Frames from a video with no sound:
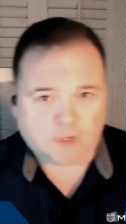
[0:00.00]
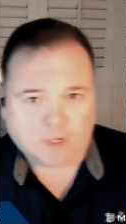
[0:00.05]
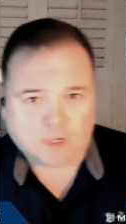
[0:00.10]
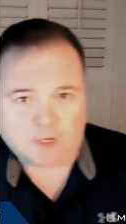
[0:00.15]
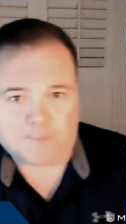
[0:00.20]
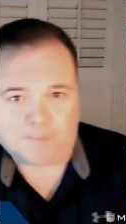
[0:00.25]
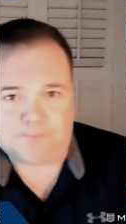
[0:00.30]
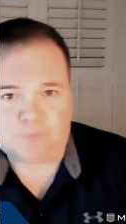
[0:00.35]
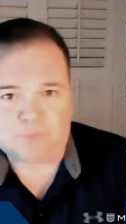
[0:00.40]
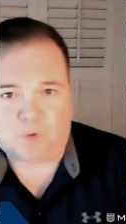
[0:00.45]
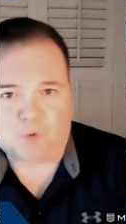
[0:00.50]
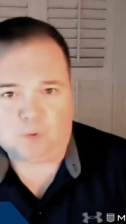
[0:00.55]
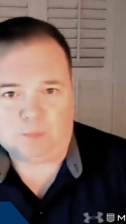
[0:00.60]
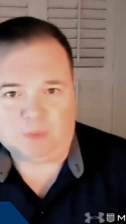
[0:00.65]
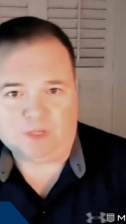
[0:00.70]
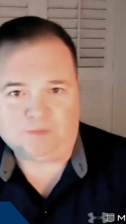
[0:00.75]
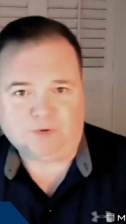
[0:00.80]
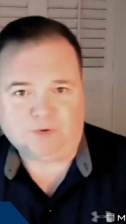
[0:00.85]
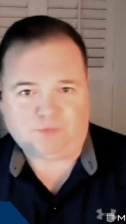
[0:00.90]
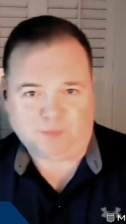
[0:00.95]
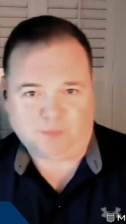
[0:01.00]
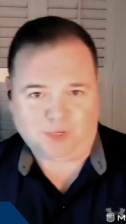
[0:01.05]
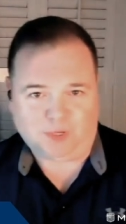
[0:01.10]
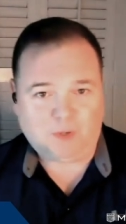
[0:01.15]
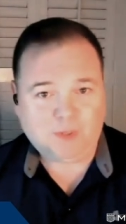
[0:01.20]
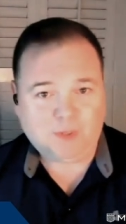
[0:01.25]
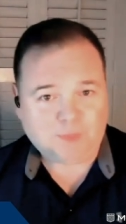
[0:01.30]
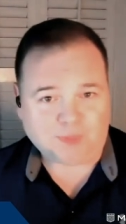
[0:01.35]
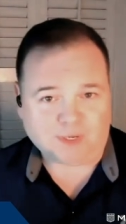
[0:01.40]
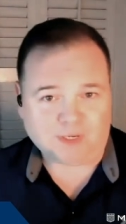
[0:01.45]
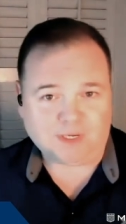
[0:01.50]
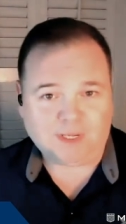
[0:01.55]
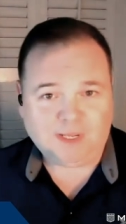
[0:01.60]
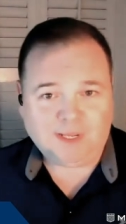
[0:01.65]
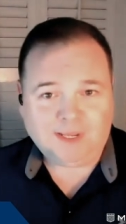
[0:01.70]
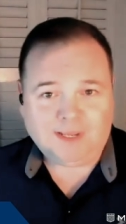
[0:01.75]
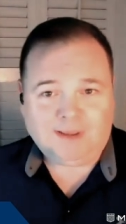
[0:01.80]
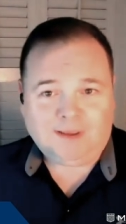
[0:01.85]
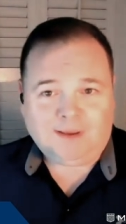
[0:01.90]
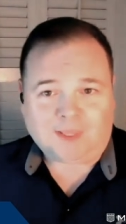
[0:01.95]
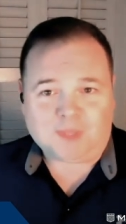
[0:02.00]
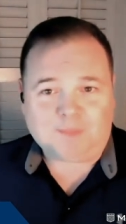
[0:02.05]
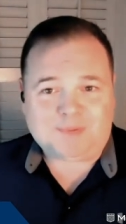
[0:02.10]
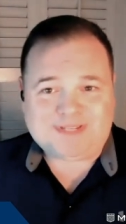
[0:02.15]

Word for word: um, who I believe you're familiar with, and and